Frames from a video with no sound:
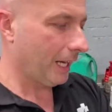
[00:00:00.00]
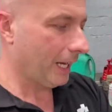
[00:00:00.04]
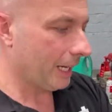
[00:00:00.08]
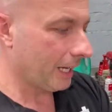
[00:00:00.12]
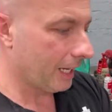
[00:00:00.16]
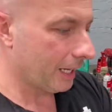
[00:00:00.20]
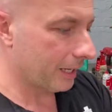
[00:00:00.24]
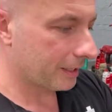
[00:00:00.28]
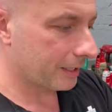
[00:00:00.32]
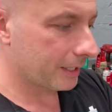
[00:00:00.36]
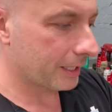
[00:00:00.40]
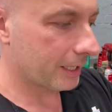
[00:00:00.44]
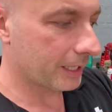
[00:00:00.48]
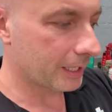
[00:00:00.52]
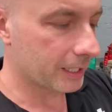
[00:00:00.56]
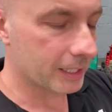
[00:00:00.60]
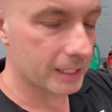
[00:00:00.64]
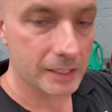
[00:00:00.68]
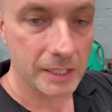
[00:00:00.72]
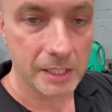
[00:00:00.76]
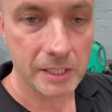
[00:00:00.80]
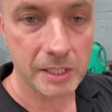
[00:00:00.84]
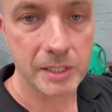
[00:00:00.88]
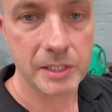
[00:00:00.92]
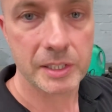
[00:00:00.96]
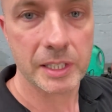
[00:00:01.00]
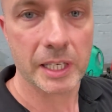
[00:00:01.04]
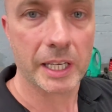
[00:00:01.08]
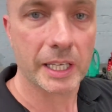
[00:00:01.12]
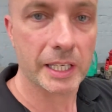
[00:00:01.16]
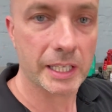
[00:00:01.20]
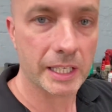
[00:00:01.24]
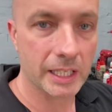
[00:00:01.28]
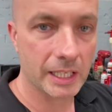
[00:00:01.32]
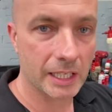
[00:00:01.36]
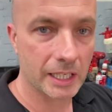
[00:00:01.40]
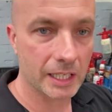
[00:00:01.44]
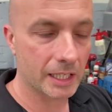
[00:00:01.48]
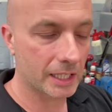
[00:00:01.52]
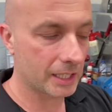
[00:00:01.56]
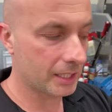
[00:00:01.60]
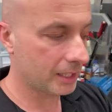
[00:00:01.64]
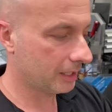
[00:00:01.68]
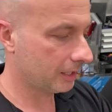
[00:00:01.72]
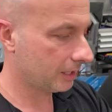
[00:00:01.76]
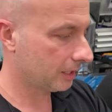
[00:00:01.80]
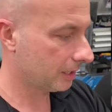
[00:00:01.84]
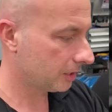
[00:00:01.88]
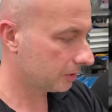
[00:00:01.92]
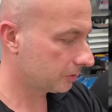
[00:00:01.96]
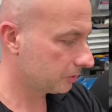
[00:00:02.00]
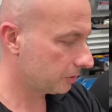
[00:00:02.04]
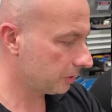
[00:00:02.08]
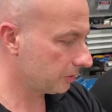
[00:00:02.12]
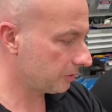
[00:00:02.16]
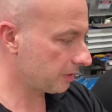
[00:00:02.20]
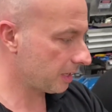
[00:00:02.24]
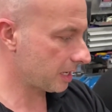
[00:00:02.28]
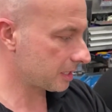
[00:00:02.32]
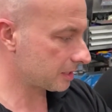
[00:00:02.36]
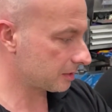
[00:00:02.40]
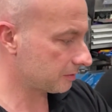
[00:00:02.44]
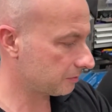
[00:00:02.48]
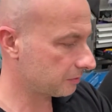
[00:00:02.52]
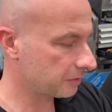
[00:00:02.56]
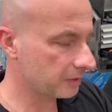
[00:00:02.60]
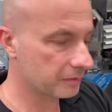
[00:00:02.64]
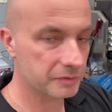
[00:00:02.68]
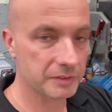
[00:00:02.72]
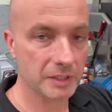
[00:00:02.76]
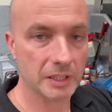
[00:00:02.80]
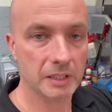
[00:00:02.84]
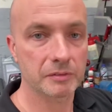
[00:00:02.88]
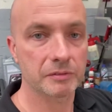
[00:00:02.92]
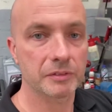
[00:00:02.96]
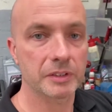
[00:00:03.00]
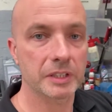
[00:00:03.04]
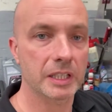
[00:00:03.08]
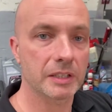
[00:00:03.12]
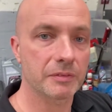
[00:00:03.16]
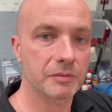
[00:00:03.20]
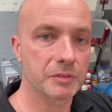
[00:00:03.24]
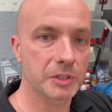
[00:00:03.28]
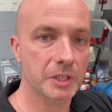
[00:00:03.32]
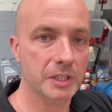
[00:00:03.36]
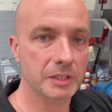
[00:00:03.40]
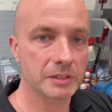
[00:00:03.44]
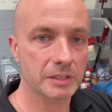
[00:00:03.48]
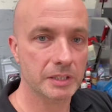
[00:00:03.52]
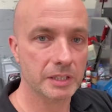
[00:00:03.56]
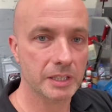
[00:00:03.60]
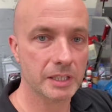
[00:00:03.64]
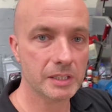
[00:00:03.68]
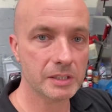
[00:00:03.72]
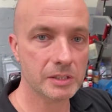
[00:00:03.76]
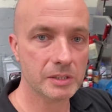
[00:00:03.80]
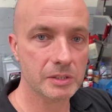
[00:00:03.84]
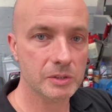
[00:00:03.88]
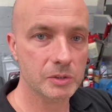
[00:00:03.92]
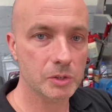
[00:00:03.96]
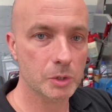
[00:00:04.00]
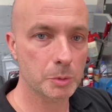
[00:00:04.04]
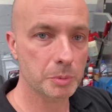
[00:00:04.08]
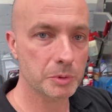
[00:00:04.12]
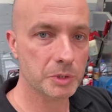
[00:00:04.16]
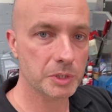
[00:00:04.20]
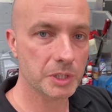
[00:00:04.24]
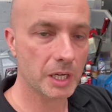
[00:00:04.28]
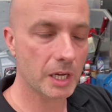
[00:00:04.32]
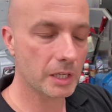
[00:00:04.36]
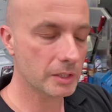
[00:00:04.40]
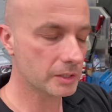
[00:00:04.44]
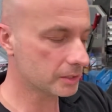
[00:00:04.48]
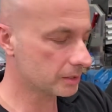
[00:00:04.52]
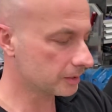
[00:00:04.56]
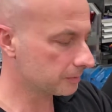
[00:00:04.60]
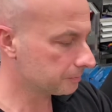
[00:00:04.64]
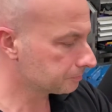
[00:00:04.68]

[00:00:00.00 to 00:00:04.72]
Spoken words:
Okay, this is a 2015 VF GTS Supercharged.